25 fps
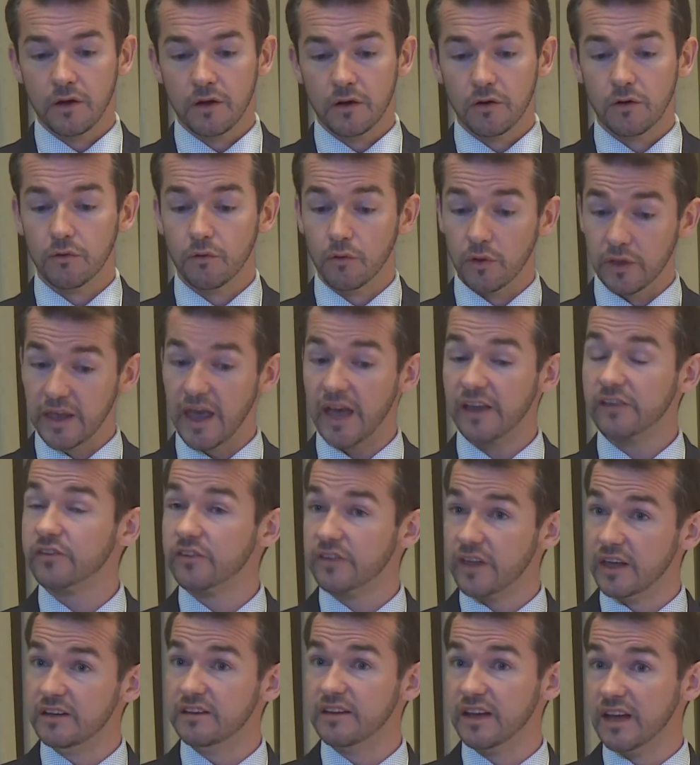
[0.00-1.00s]
Well, yes,
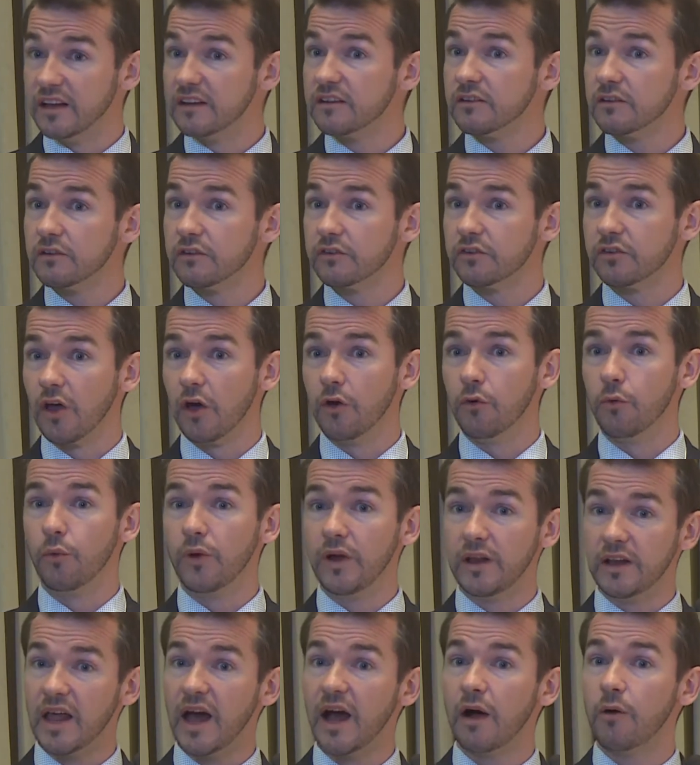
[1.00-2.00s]
they did. So
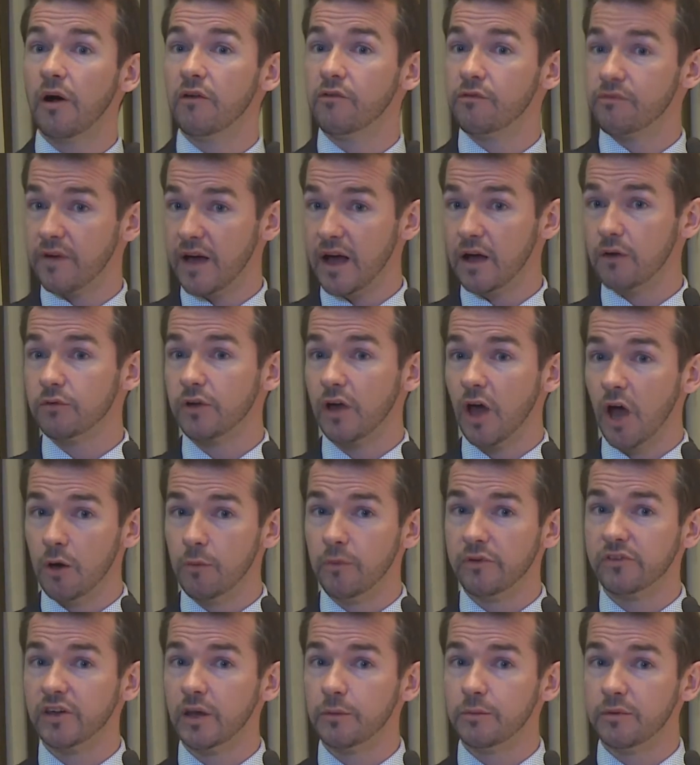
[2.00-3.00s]
we now have found a
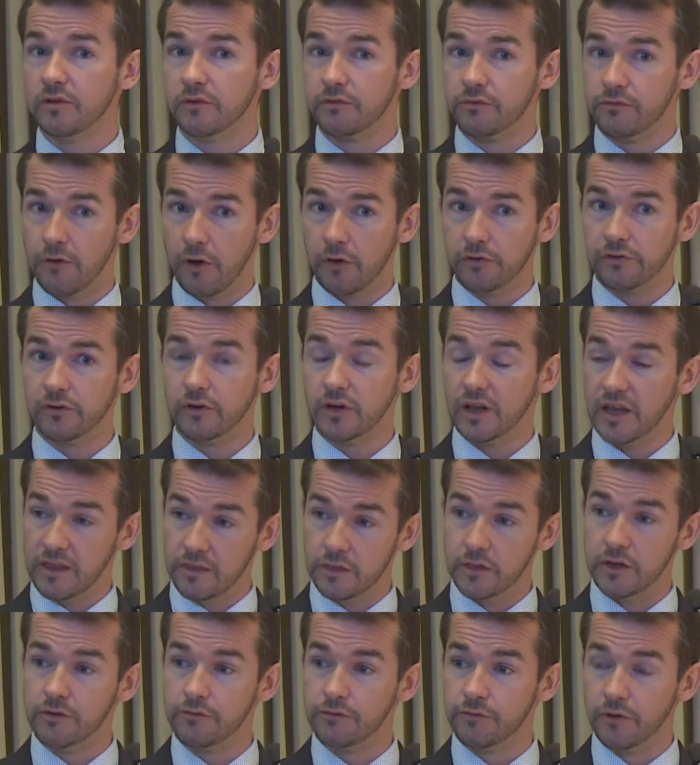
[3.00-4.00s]
Homo sapiens fossil
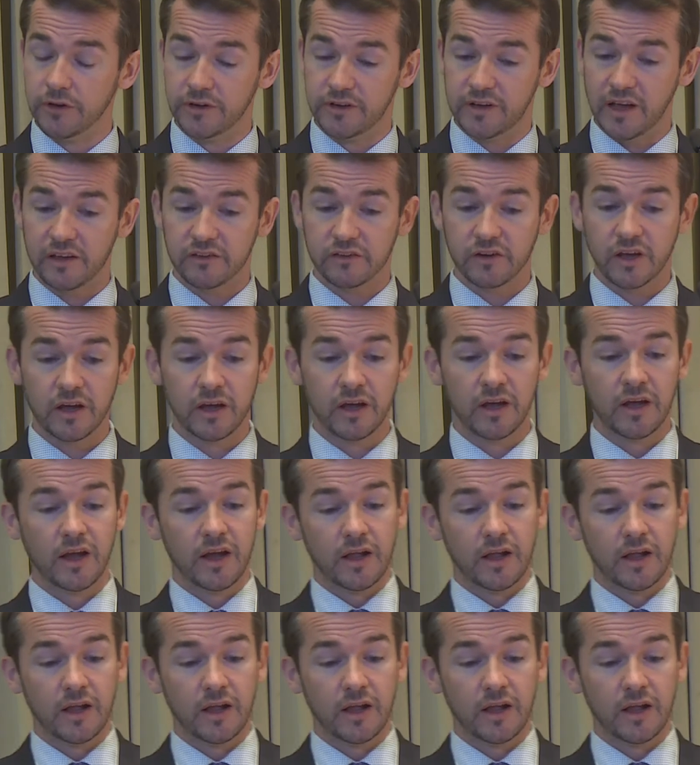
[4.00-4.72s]
in the Nufud Desert.